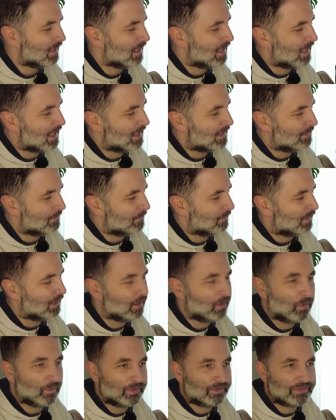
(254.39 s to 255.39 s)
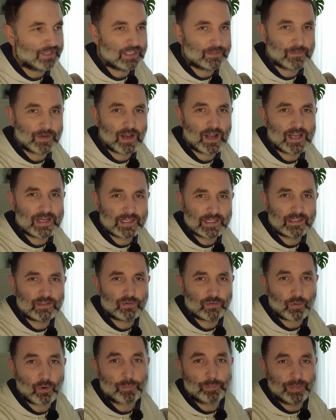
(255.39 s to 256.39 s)
and they always say to me, I can
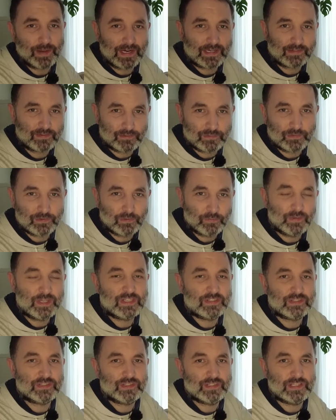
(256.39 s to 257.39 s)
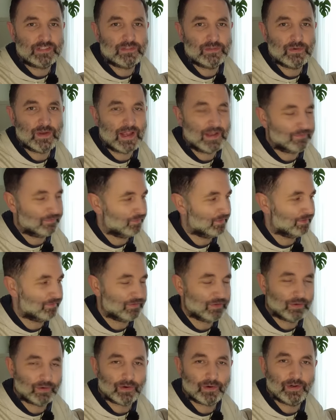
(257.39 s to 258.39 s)
crop back to the reach that you have with
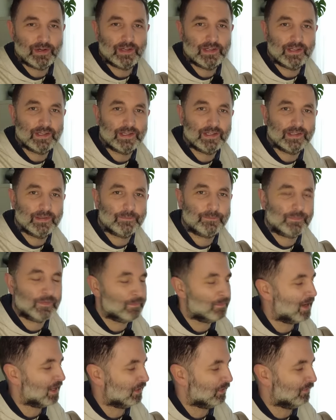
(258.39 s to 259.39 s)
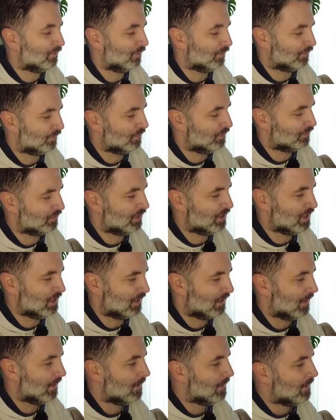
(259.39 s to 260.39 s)
your Micro Four Thirds
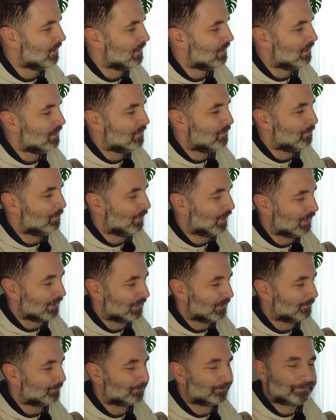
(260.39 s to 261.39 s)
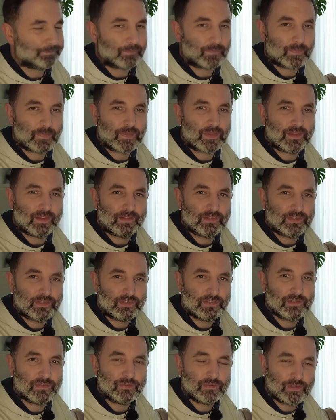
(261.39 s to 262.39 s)
gear, but
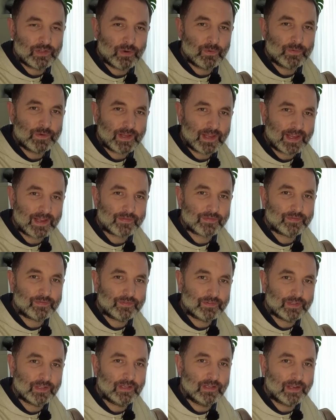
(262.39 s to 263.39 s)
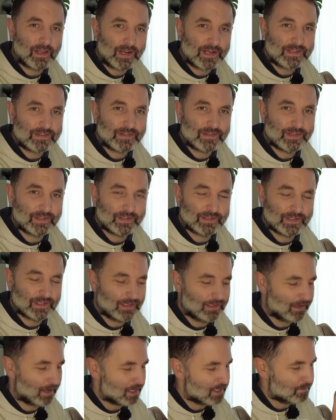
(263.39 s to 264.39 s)
you don't have the light. The
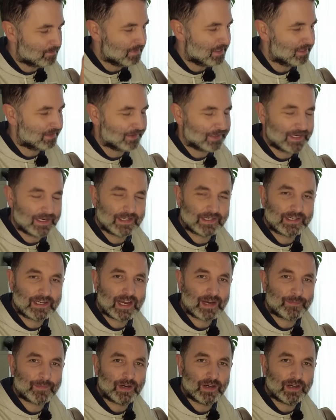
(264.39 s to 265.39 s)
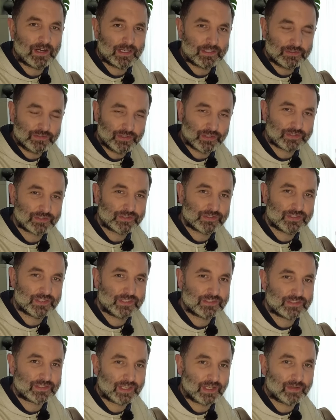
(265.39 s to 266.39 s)
light meter in the camera adjusts
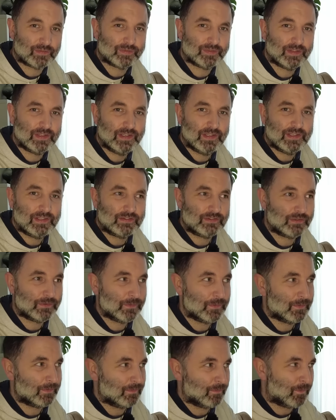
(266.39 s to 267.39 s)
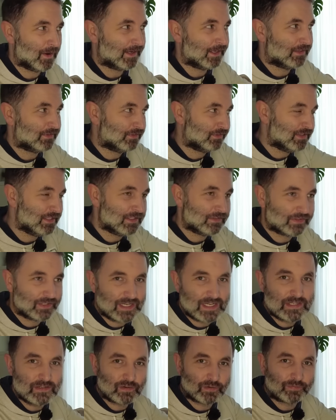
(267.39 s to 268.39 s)
itself to what it sees
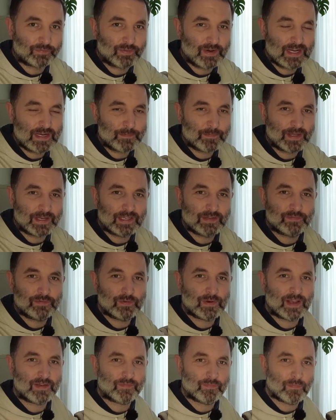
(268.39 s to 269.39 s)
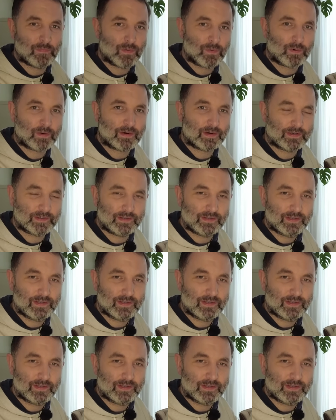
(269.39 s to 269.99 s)
in your frame, and if you have more